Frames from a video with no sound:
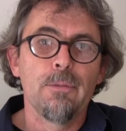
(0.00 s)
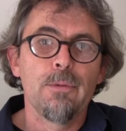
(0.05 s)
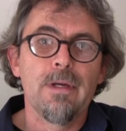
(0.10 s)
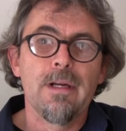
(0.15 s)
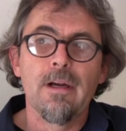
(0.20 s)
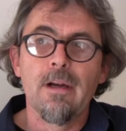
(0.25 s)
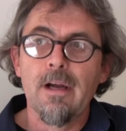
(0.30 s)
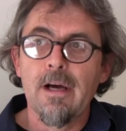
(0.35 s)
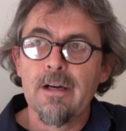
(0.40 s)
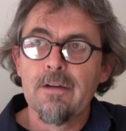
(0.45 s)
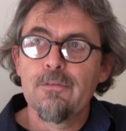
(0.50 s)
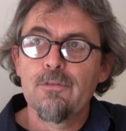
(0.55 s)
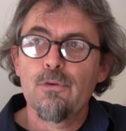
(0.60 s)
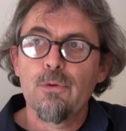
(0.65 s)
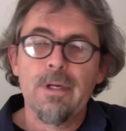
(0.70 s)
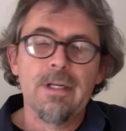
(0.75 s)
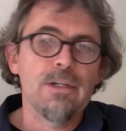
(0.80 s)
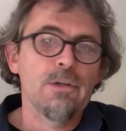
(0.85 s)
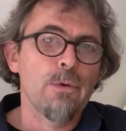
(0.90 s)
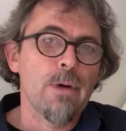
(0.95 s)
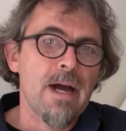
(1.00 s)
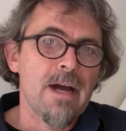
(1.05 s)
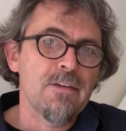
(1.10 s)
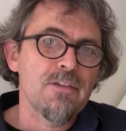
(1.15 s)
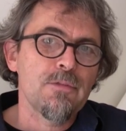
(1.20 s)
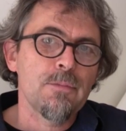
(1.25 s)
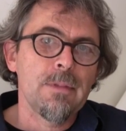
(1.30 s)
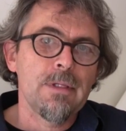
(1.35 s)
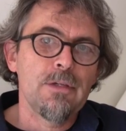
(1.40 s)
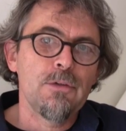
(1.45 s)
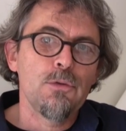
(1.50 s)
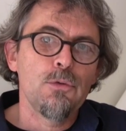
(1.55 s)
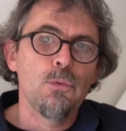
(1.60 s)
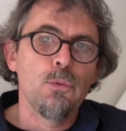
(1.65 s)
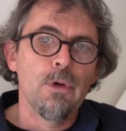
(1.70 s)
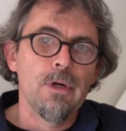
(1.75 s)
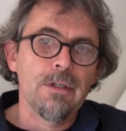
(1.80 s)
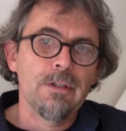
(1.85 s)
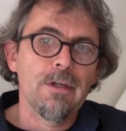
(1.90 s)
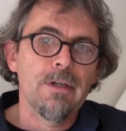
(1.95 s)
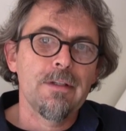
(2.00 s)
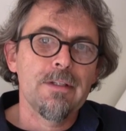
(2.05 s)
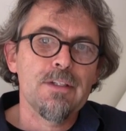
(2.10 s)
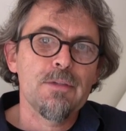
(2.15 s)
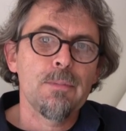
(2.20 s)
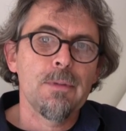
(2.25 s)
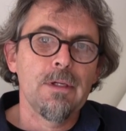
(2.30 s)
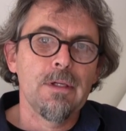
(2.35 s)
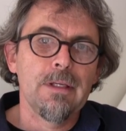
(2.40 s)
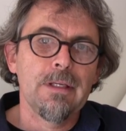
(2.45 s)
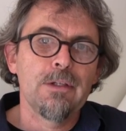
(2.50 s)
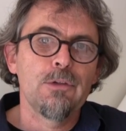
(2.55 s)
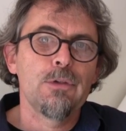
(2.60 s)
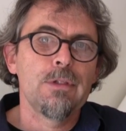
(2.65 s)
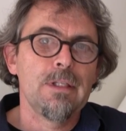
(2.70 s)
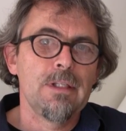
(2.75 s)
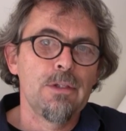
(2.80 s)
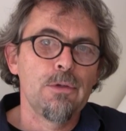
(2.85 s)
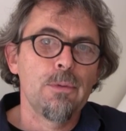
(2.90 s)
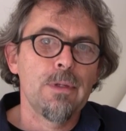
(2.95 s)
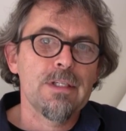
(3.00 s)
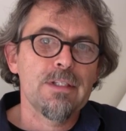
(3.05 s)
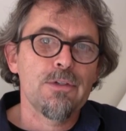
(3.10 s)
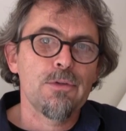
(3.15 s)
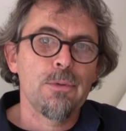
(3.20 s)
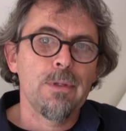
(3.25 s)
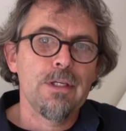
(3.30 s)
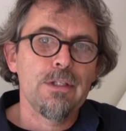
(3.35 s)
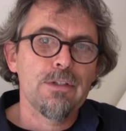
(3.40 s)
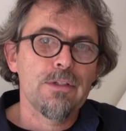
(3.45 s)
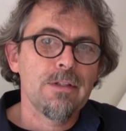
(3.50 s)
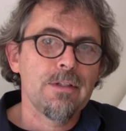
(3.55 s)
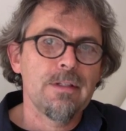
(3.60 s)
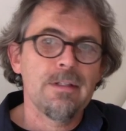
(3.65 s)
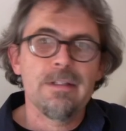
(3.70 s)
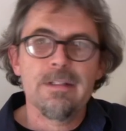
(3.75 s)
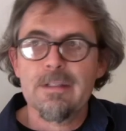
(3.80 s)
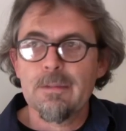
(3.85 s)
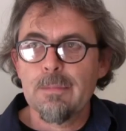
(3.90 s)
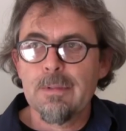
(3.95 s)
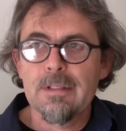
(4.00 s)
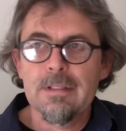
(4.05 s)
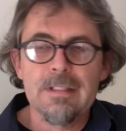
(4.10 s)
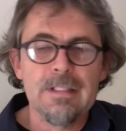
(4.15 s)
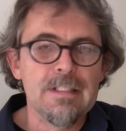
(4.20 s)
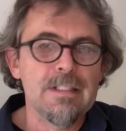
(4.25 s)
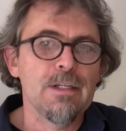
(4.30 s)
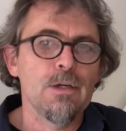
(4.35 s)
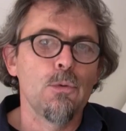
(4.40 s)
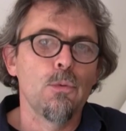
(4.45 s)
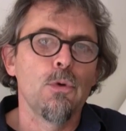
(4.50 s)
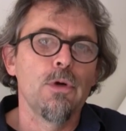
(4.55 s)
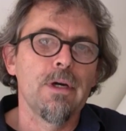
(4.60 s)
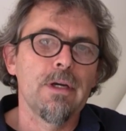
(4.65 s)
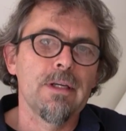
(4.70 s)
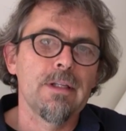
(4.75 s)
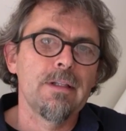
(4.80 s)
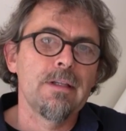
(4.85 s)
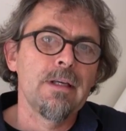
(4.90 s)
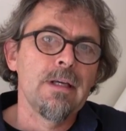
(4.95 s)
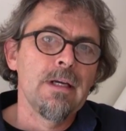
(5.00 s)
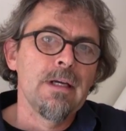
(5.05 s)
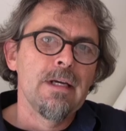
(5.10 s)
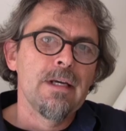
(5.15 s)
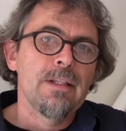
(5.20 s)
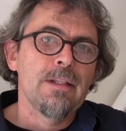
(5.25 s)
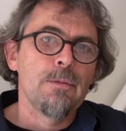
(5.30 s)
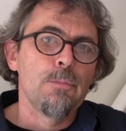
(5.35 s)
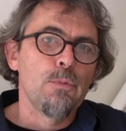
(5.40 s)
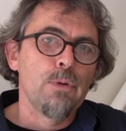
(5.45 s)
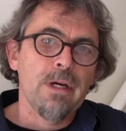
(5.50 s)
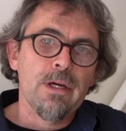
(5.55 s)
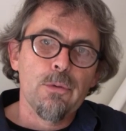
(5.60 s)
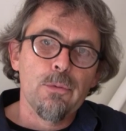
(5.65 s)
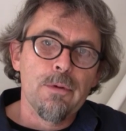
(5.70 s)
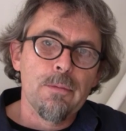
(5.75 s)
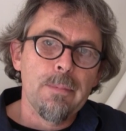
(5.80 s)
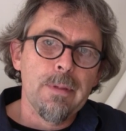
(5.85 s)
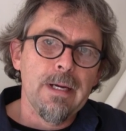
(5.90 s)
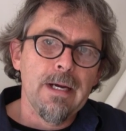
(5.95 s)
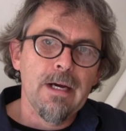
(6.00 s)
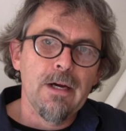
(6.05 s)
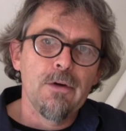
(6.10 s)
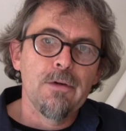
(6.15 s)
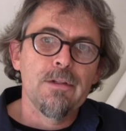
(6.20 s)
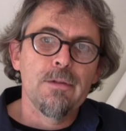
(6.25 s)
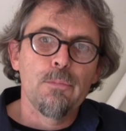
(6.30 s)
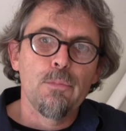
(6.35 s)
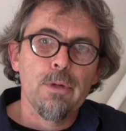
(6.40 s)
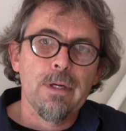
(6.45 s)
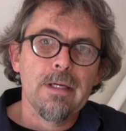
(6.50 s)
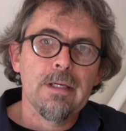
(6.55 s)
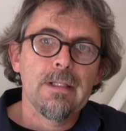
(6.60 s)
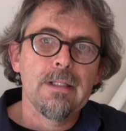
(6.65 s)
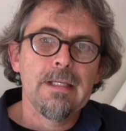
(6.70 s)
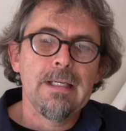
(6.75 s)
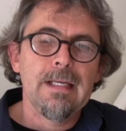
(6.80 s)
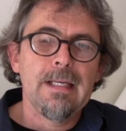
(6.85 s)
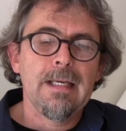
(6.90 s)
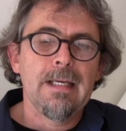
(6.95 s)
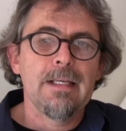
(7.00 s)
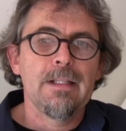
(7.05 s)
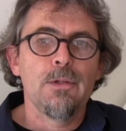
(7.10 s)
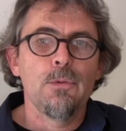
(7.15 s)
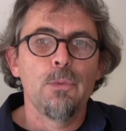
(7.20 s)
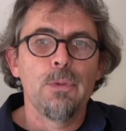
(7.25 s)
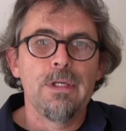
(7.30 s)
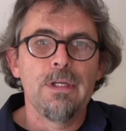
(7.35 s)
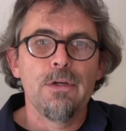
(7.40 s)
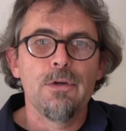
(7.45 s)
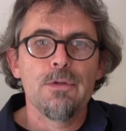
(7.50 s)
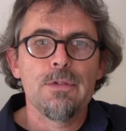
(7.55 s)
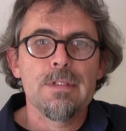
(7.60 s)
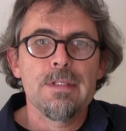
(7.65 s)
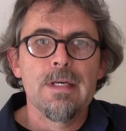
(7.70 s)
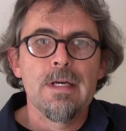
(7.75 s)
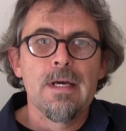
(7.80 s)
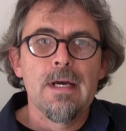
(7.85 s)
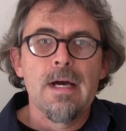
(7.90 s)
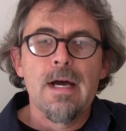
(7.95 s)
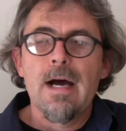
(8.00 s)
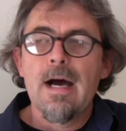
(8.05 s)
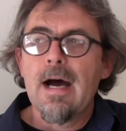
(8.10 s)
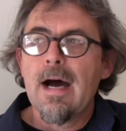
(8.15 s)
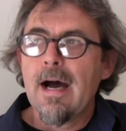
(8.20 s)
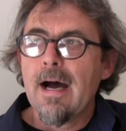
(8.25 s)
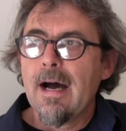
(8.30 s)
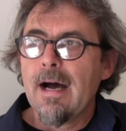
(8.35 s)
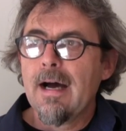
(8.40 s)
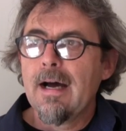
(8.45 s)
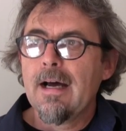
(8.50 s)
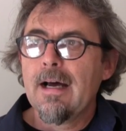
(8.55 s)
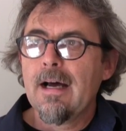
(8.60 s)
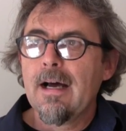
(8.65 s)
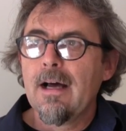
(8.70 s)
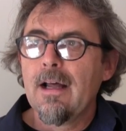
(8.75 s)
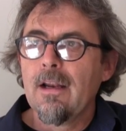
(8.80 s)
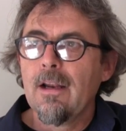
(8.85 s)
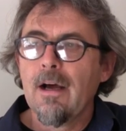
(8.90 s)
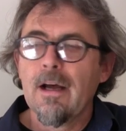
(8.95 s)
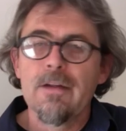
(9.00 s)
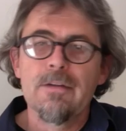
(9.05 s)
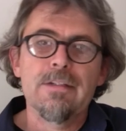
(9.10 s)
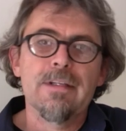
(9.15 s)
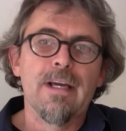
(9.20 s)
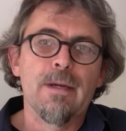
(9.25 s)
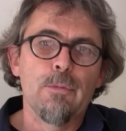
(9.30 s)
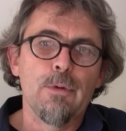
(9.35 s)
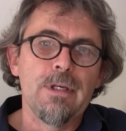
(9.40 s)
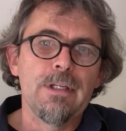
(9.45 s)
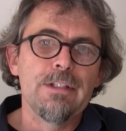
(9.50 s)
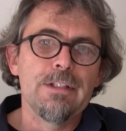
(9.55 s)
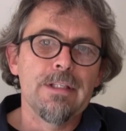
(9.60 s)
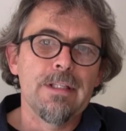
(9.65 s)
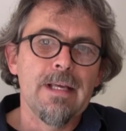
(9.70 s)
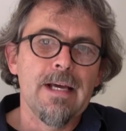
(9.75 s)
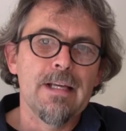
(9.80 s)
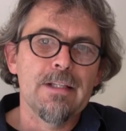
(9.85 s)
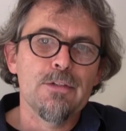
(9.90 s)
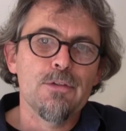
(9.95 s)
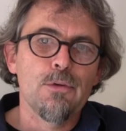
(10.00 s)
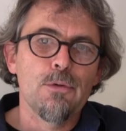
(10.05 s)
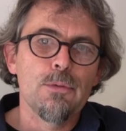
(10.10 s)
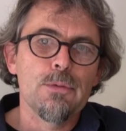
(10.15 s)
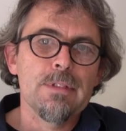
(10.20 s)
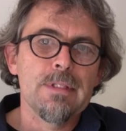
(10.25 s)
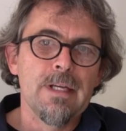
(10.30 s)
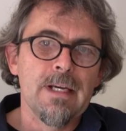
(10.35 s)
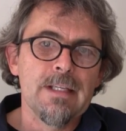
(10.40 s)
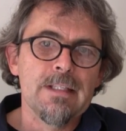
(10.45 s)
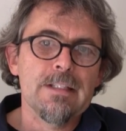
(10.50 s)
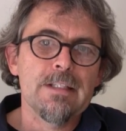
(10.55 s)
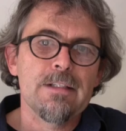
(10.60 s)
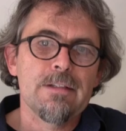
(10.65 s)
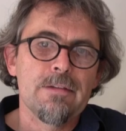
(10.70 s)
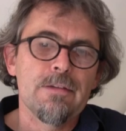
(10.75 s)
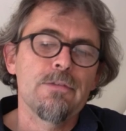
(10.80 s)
We had a lot of great craftsmen who worked on this building, who did the restoration, some of the detail work and the brick repair and the brick cleaning and the windows. A lot of time went into that, so it was nice.